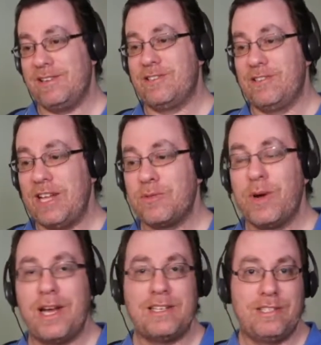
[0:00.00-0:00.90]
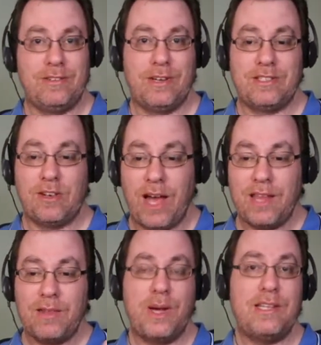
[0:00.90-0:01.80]
So that's why you should do it. So
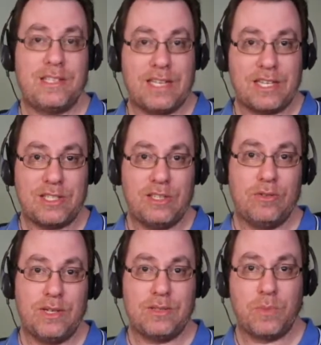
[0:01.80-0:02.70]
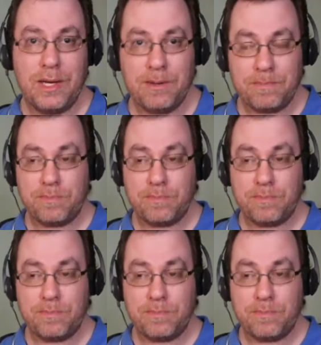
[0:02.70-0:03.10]
other ways you can actually do it as well.